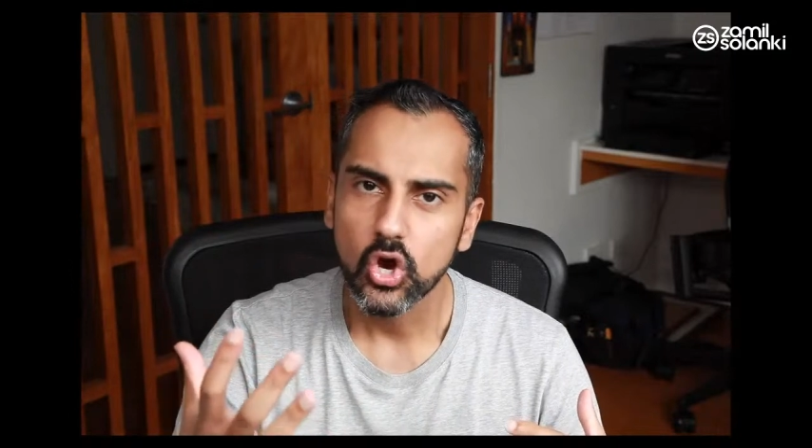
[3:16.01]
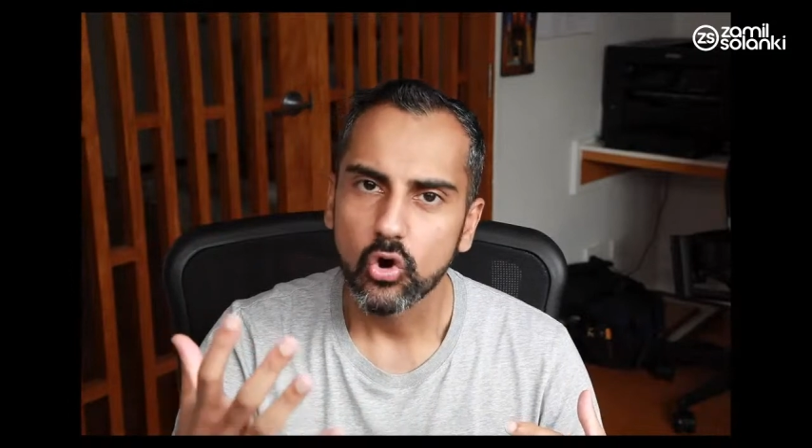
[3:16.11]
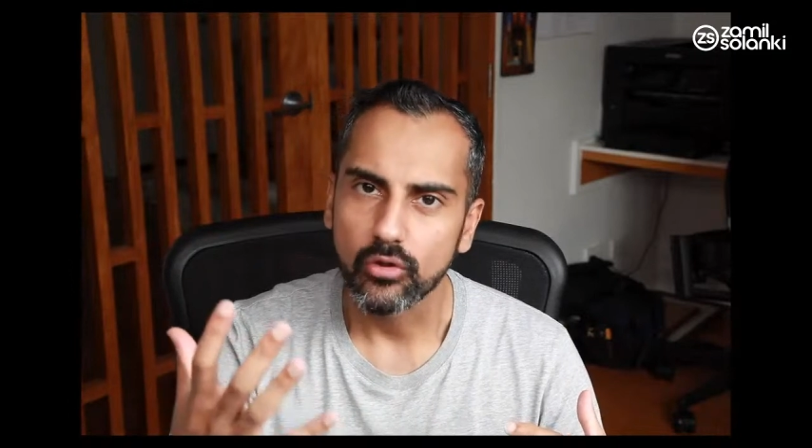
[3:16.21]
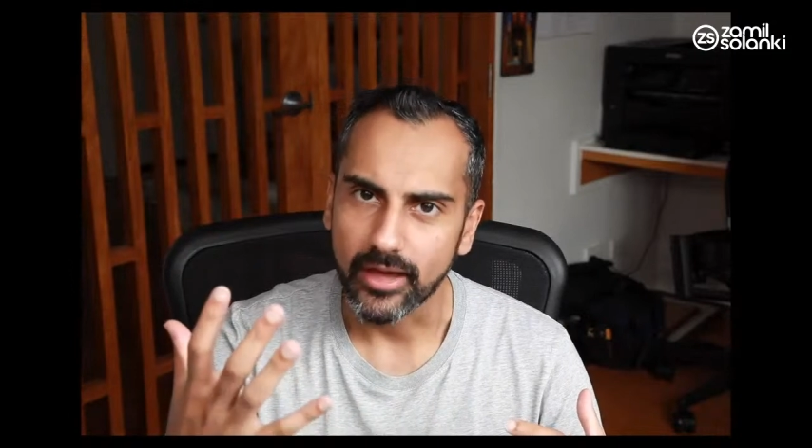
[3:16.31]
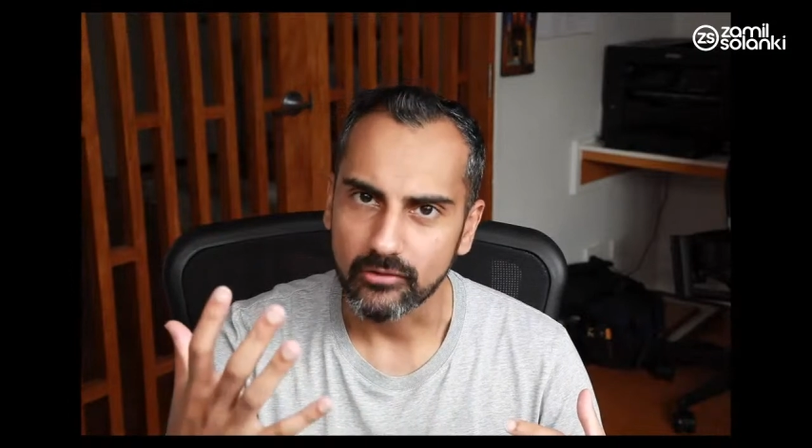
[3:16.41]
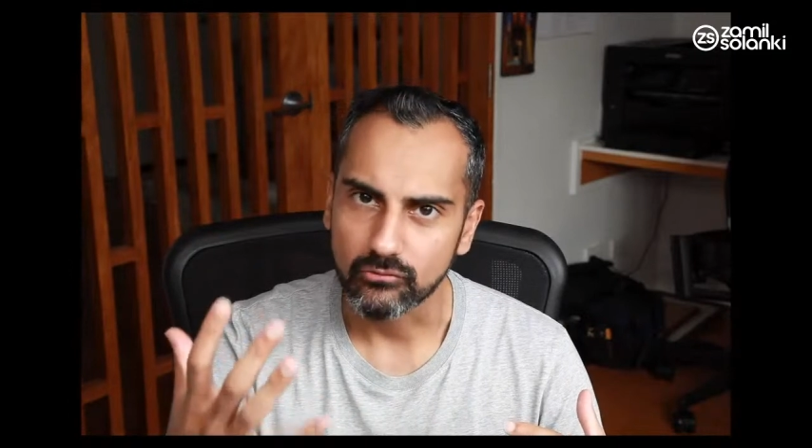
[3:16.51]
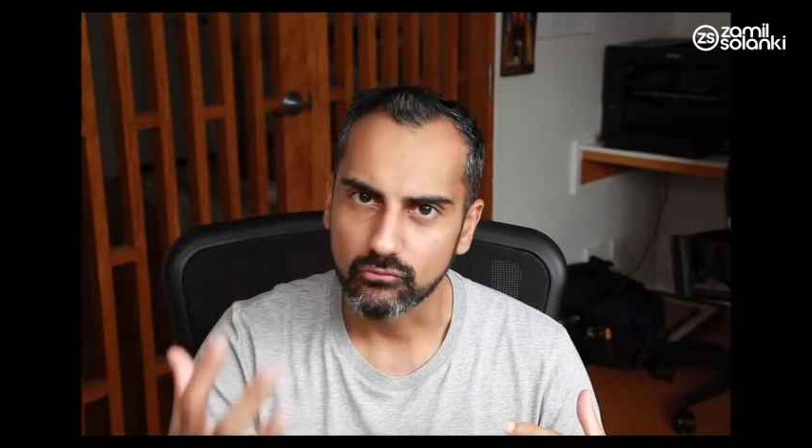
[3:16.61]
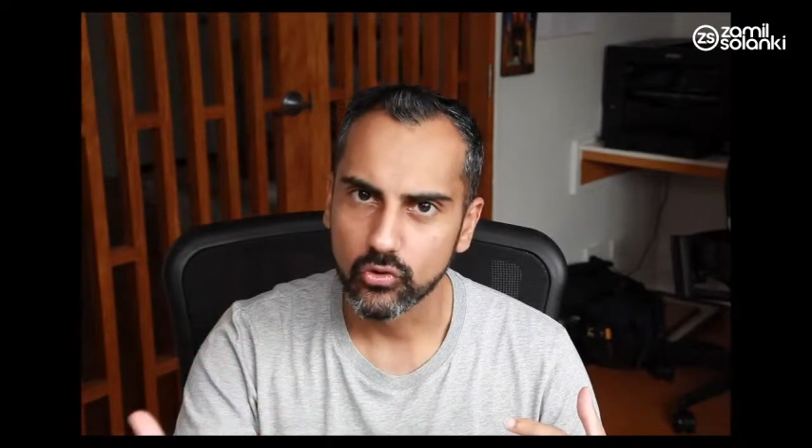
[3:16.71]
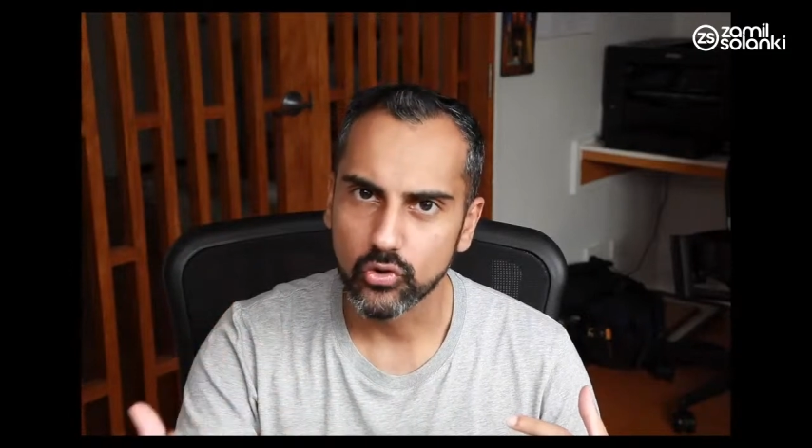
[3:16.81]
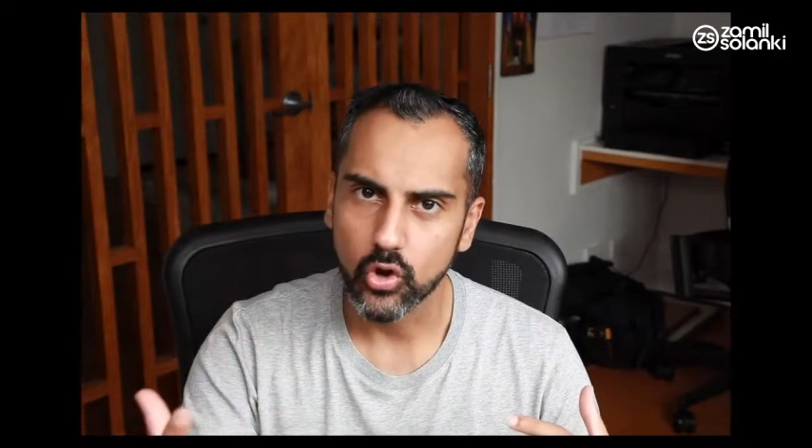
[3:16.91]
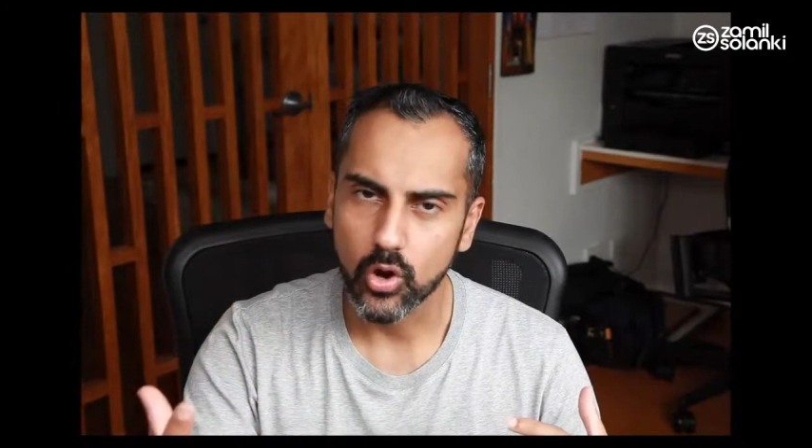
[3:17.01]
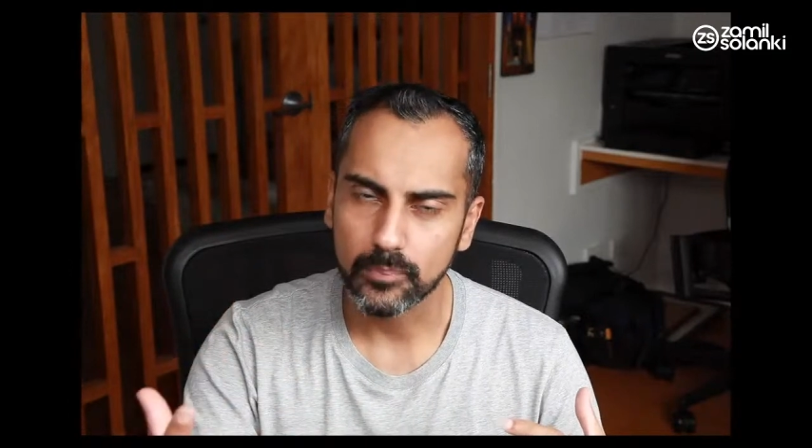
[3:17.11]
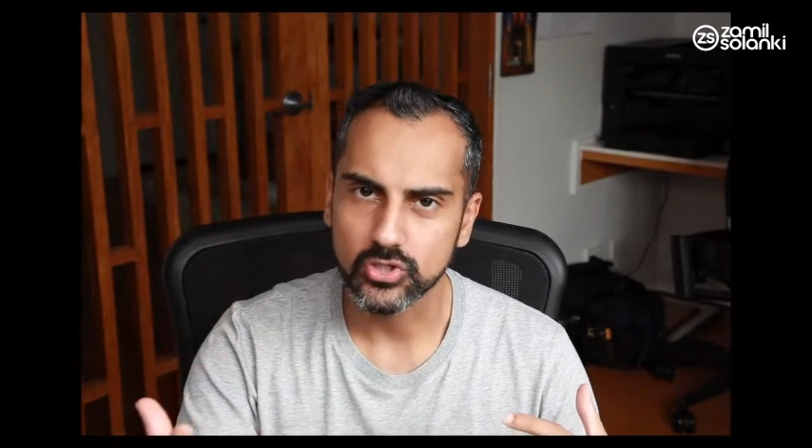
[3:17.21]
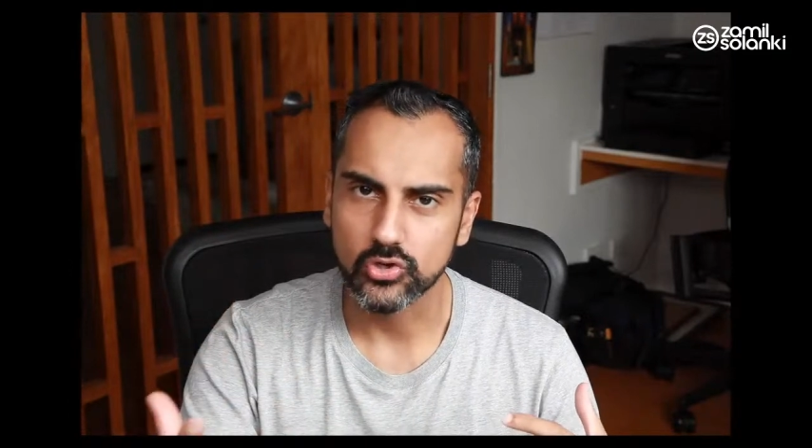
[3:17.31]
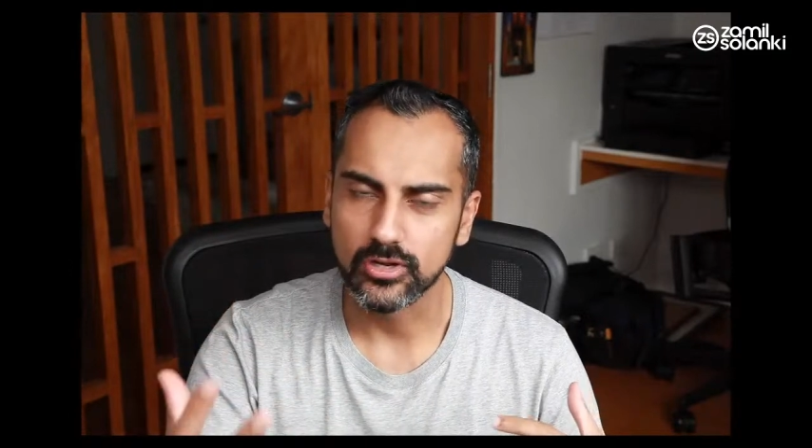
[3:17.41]
or that root
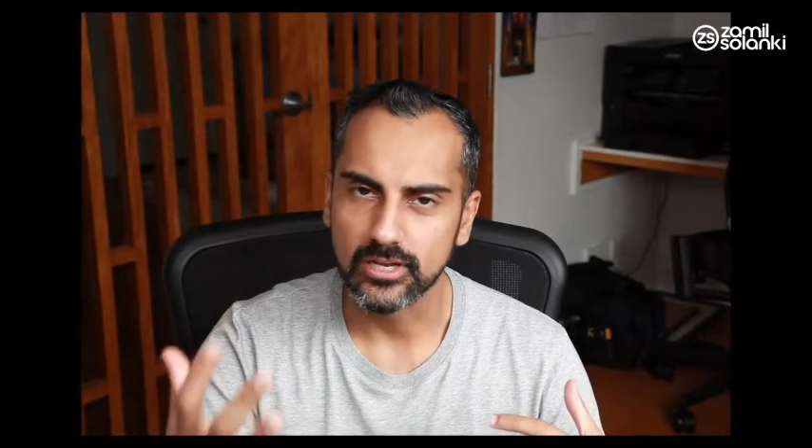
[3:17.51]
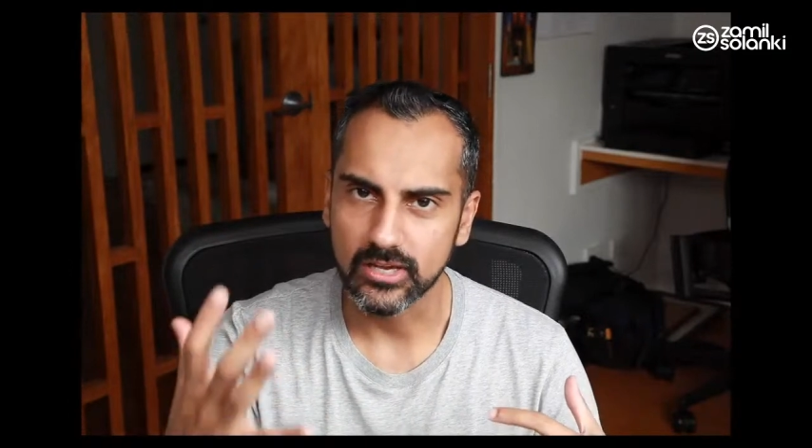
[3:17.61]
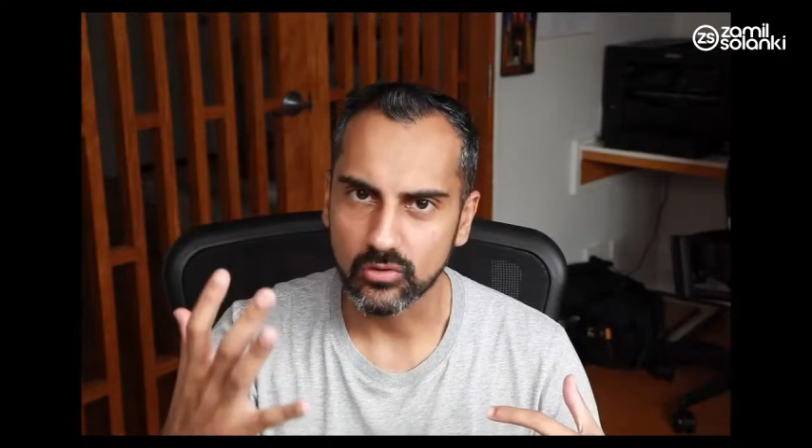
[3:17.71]
opportunity,